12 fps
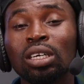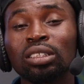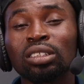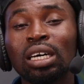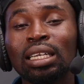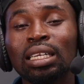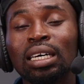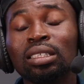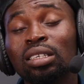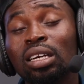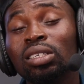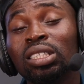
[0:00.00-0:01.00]
understand
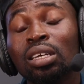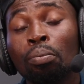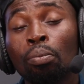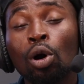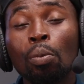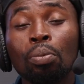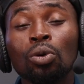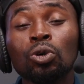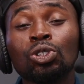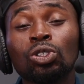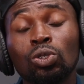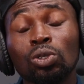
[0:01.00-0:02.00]
that there is a
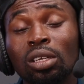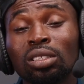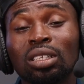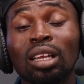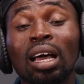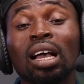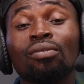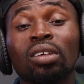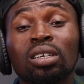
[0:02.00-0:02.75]
purpose to this life.